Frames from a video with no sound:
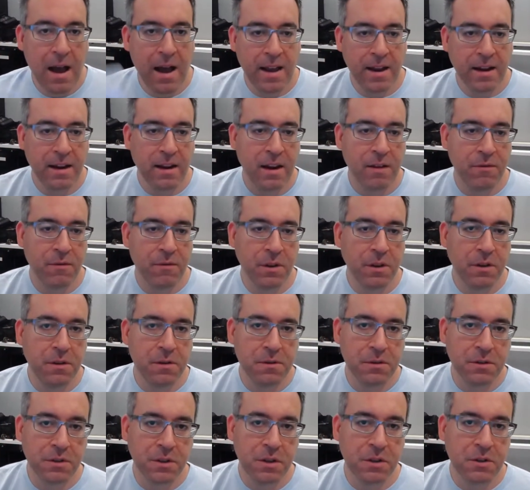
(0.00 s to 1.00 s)
never
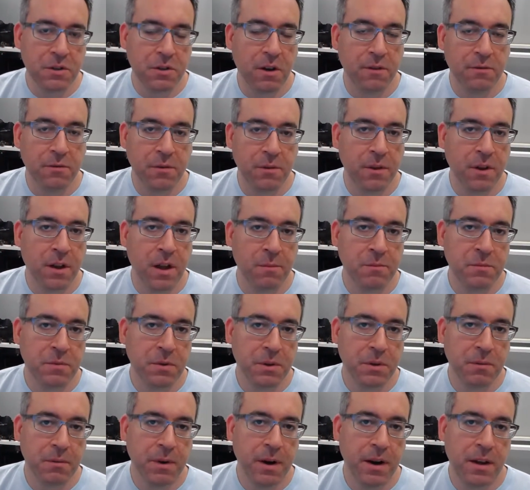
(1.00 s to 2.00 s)
use the software that comes
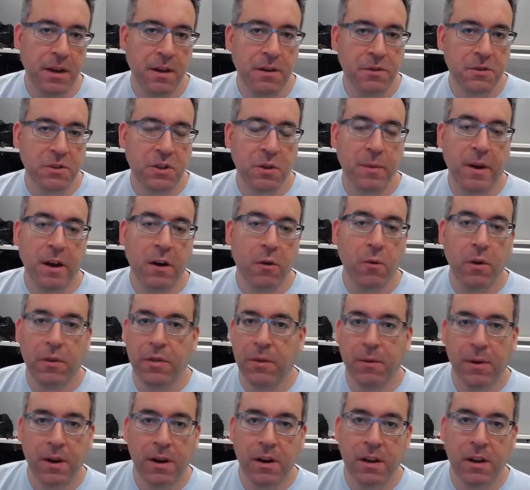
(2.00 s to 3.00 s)
with the radios, no matter what
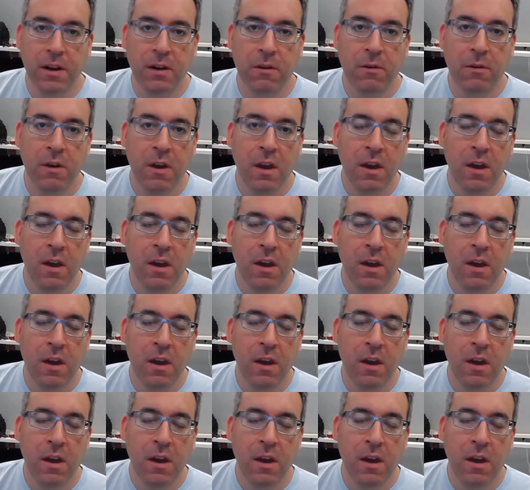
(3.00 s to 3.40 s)
the radio.